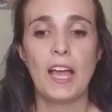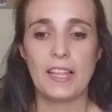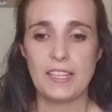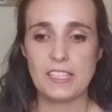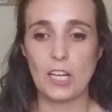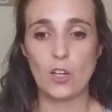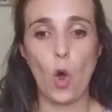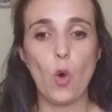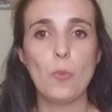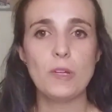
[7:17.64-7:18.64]
It's an
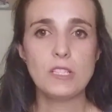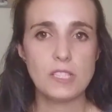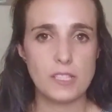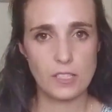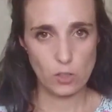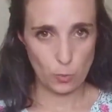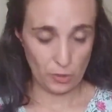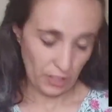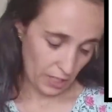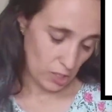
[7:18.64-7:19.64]
open system
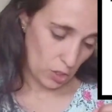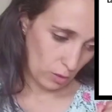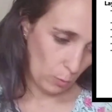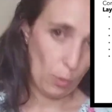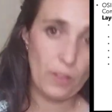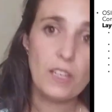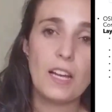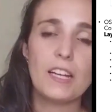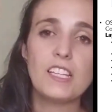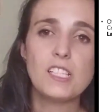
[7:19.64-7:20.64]
communication model
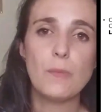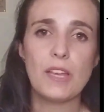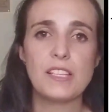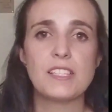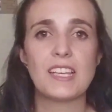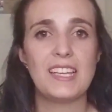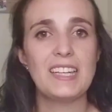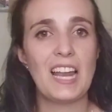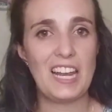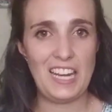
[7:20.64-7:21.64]
and is based in
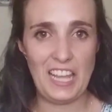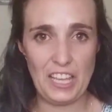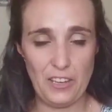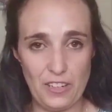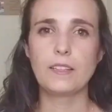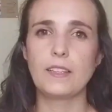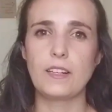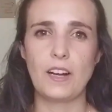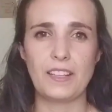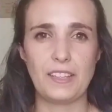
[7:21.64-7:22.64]
layers. There
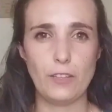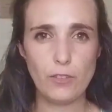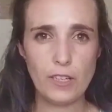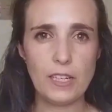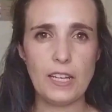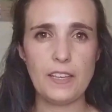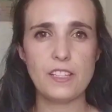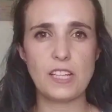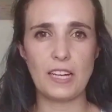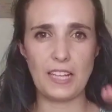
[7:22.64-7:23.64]
are different layers
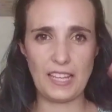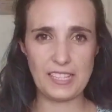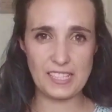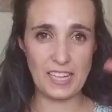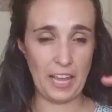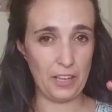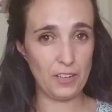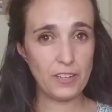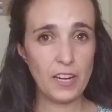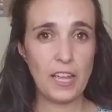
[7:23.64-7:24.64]
and each layer
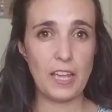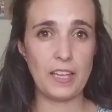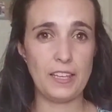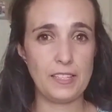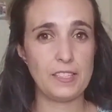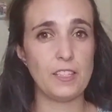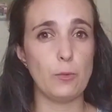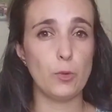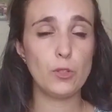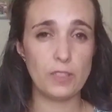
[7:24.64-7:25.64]
is
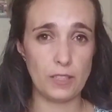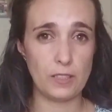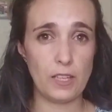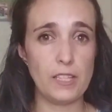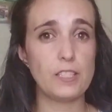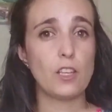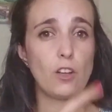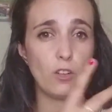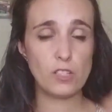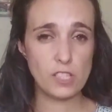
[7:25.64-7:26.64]

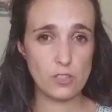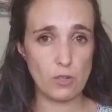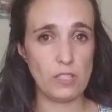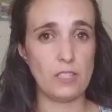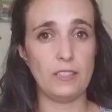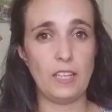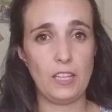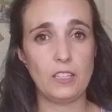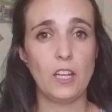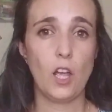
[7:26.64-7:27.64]
concentrated
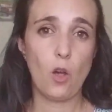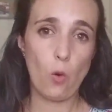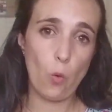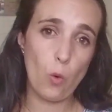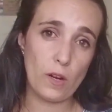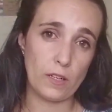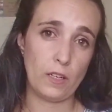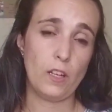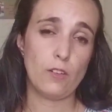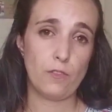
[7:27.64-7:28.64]
in one
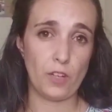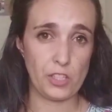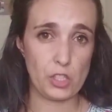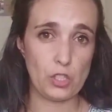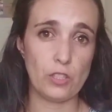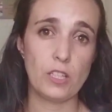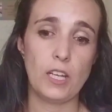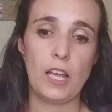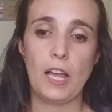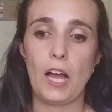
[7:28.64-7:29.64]
function.
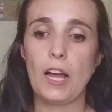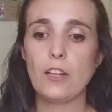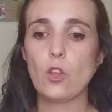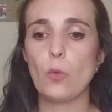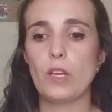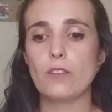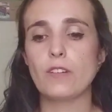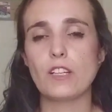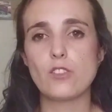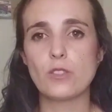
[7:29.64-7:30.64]
And we have
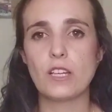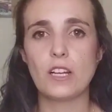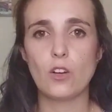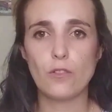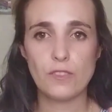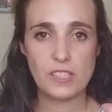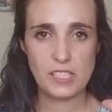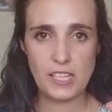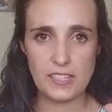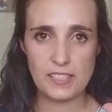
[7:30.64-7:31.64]
a total of
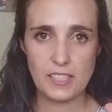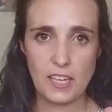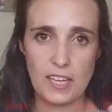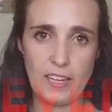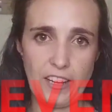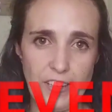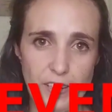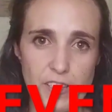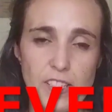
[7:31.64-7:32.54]
6 layers.